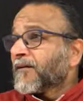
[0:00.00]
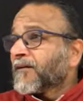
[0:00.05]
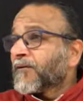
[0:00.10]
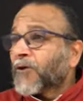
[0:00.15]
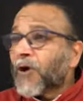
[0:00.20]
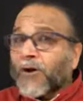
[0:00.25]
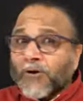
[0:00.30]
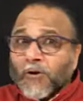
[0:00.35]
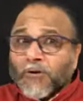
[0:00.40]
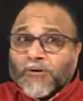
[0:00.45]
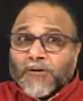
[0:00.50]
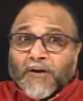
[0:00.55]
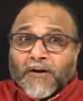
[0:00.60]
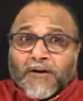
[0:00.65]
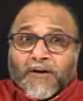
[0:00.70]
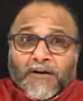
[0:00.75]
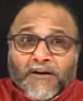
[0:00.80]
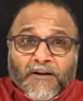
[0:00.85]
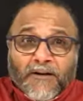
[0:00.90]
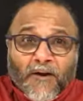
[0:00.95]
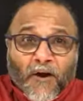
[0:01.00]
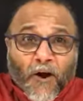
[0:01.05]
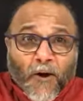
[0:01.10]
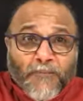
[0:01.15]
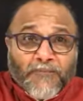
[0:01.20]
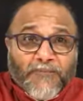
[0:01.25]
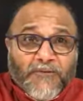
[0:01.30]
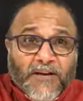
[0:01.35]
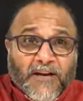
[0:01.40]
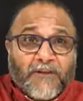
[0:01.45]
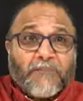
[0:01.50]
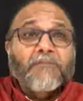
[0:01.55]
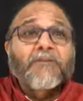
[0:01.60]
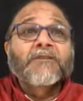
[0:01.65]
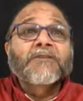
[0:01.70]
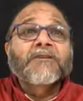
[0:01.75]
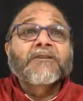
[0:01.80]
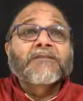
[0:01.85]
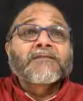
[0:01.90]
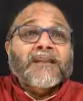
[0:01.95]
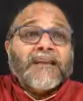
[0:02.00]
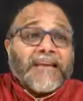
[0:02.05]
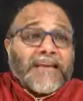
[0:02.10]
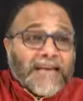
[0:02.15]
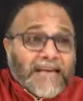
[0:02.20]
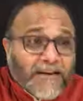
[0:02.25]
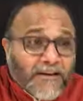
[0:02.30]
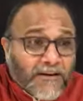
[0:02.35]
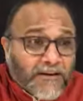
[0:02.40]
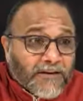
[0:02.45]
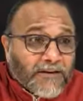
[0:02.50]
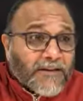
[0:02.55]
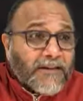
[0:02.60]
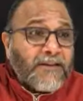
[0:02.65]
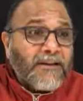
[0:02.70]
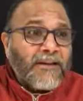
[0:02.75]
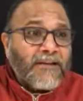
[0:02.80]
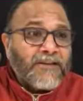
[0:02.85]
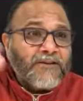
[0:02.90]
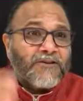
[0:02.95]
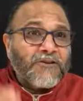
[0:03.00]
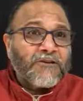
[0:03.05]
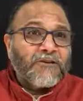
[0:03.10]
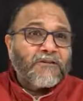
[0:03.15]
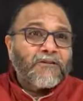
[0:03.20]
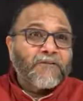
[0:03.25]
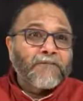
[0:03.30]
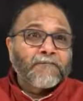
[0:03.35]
not on the object which is inert in nature.